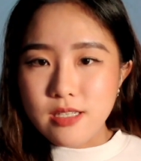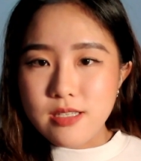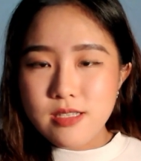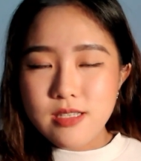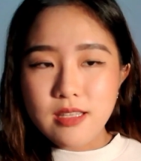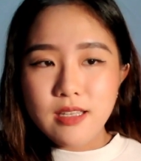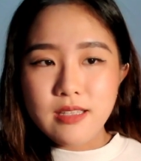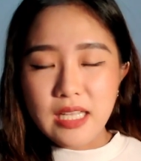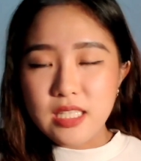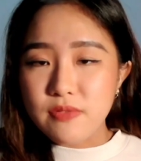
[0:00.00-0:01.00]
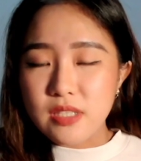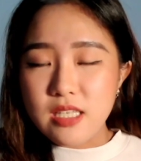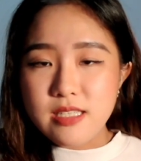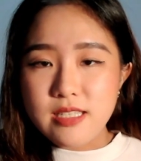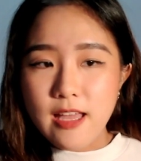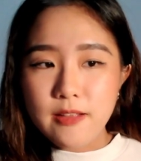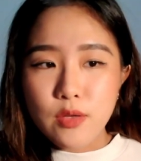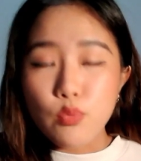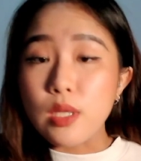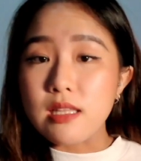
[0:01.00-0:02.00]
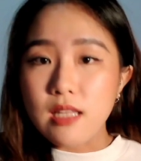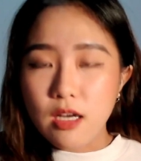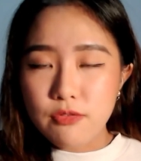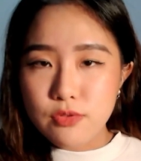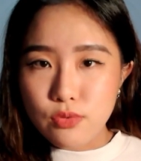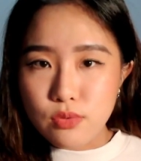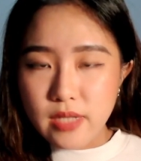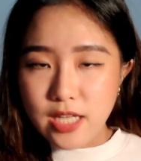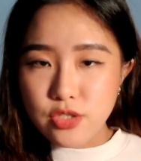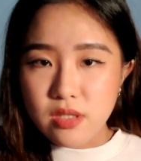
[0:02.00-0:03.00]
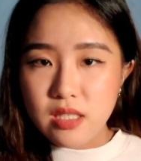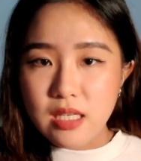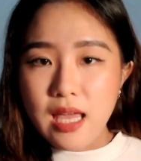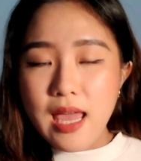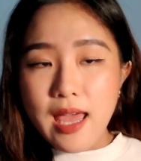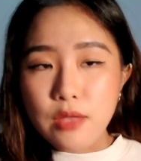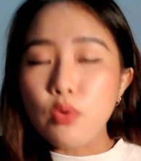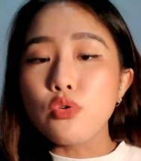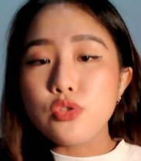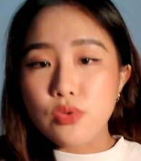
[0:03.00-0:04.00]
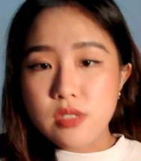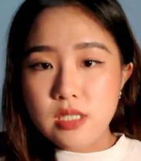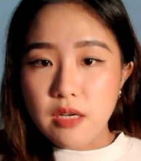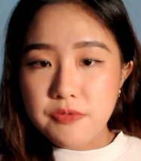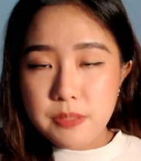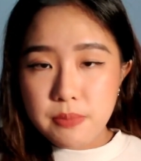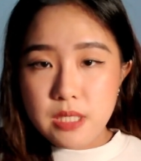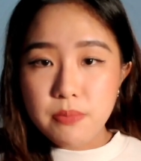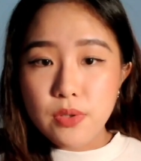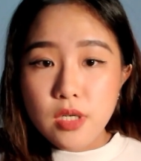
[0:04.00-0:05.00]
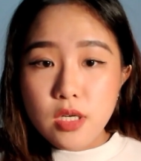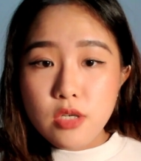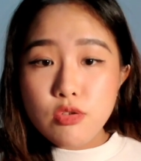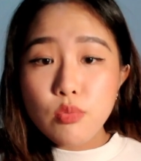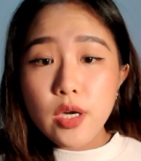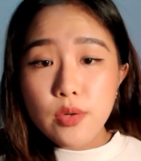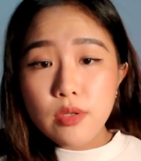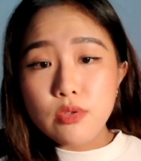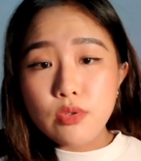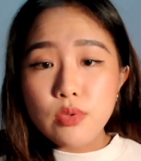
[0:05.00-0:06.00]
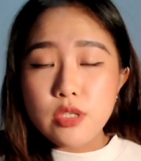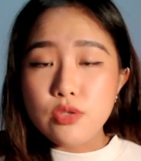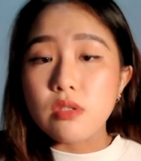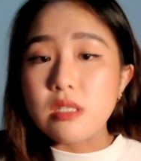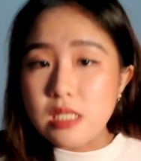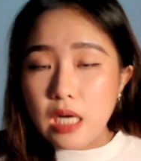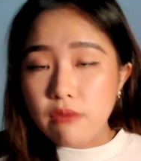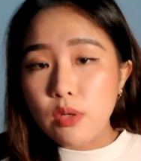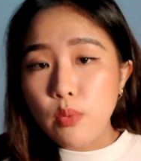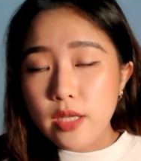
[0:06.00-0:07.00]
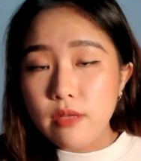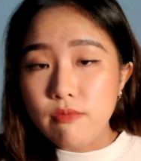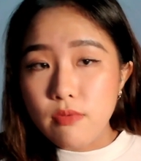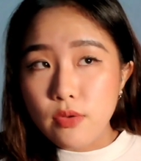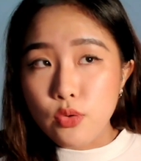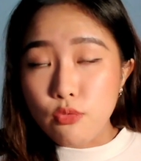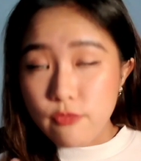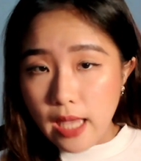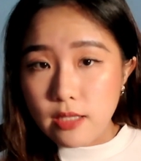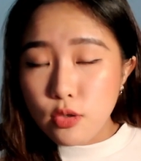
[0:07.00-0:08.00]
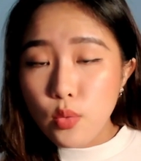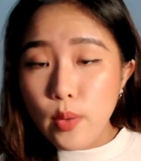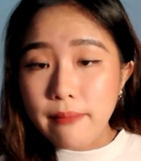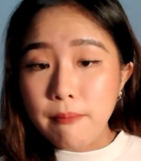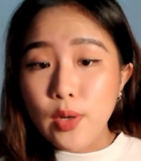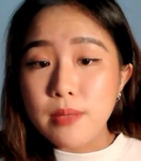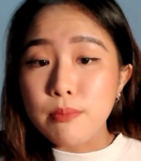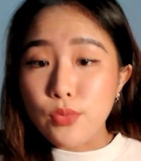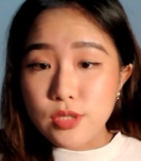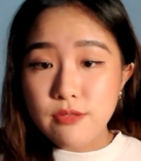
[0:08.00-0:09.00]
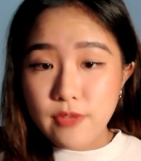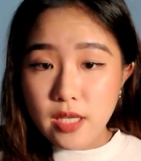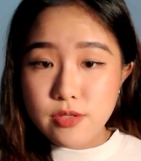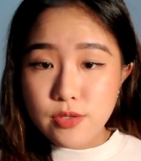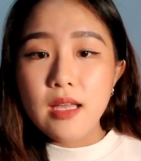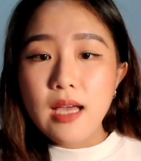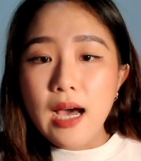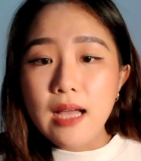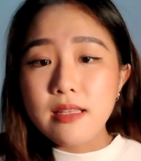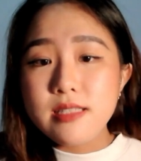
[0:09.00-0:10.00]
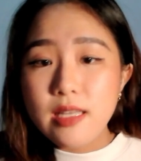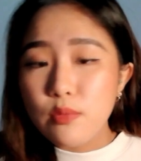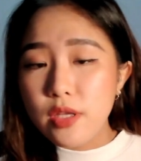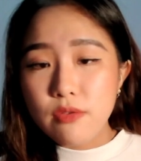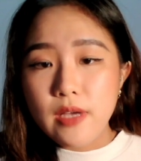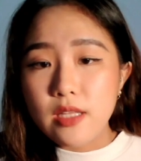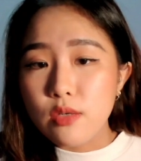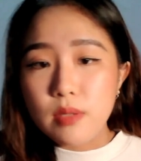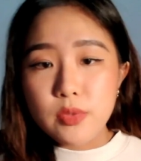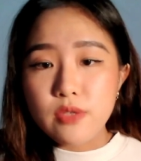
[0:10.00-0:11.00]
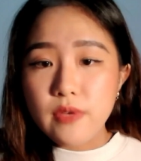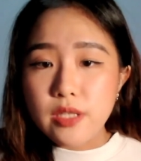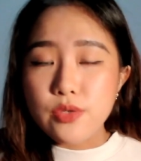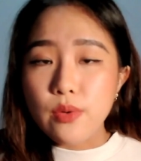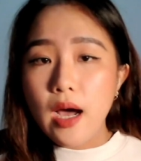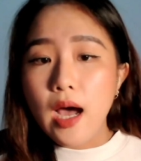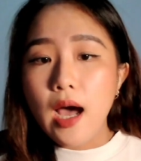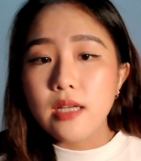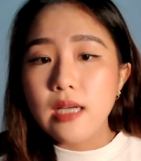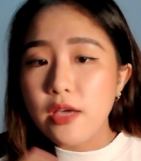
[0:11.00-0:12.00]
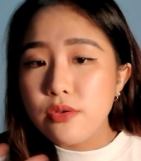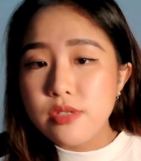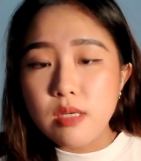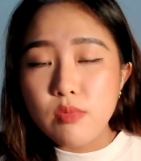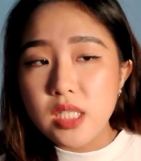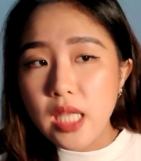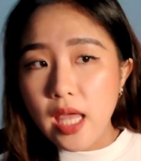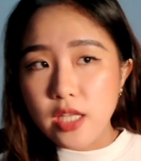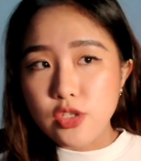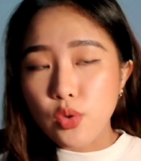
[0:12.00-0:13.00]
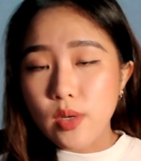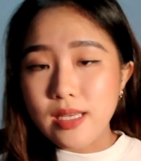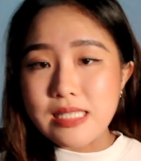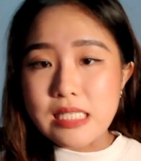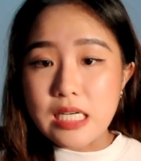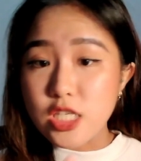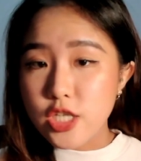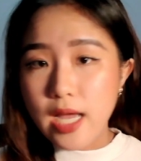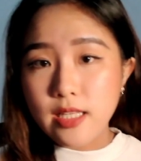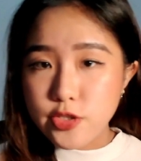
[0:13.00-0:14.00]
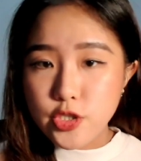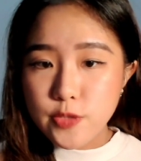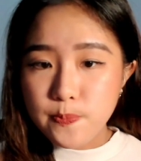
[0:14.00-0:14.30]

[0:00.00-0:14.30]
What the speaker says: certain activities that we love to do naturally and also serves people. So what you want to do is to discover what you value and what motivates you. Understand what you value, what motivates you. Are you someone that enjoys a challenge?